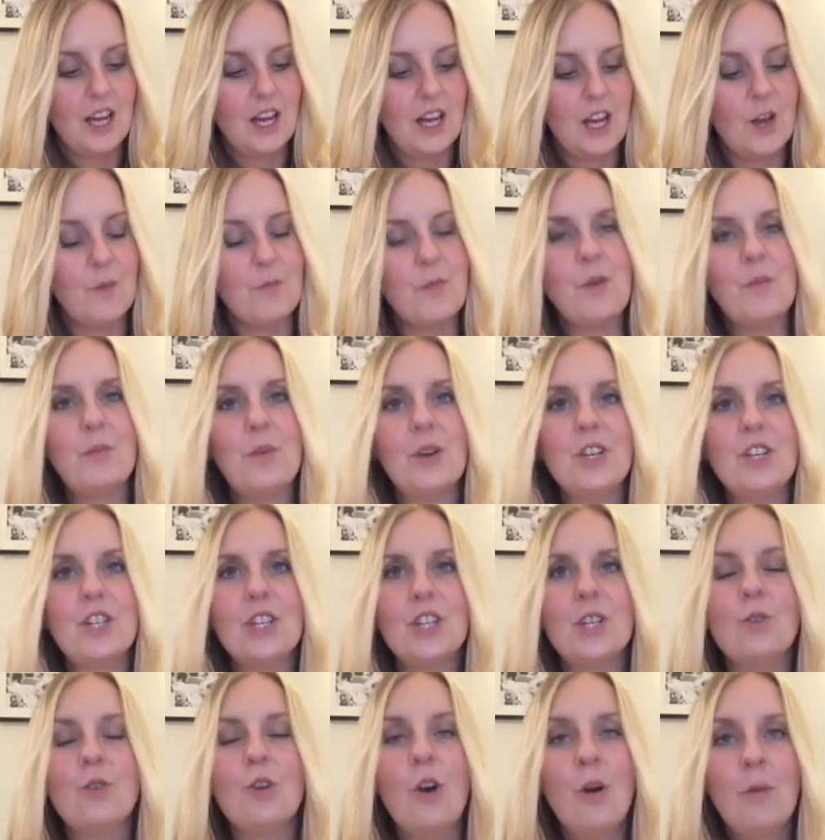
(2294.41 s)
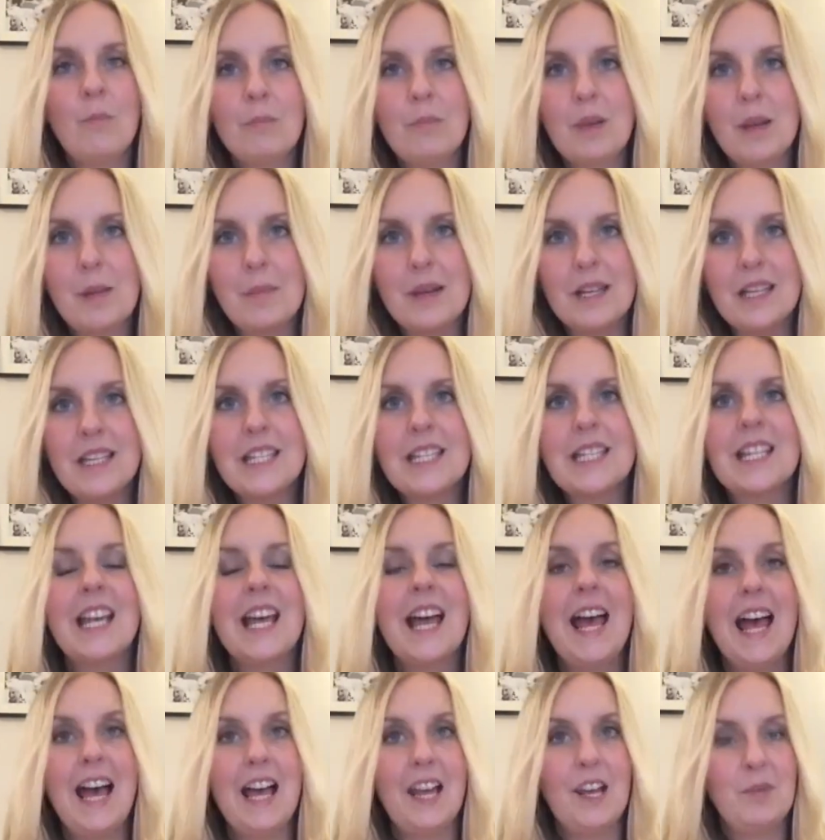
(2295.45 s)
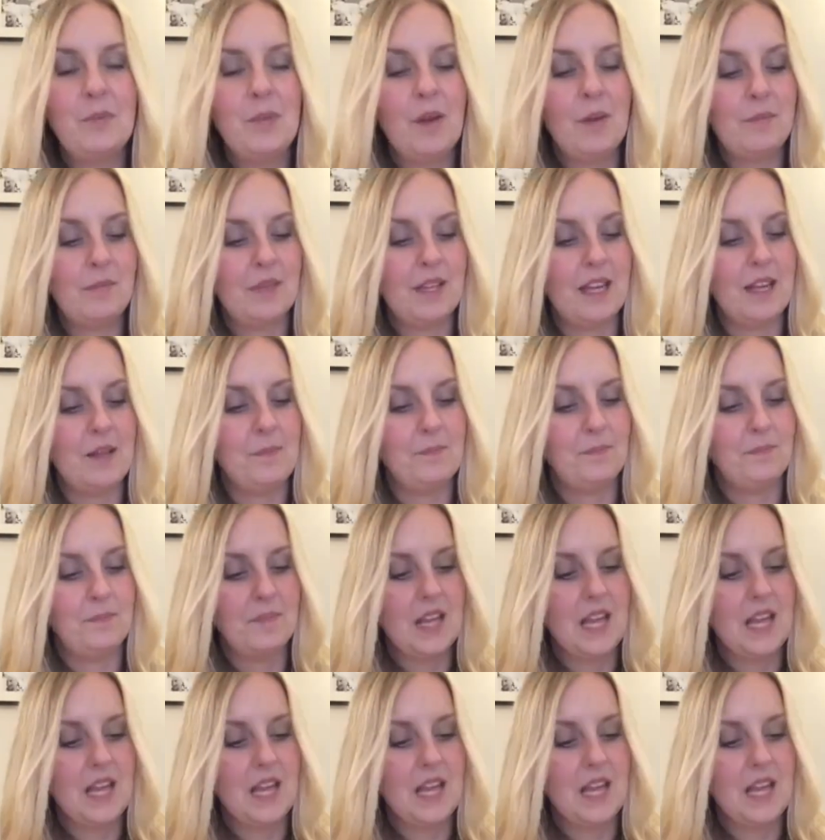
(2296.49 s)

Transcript: um, but to complement Hello Pumpkin.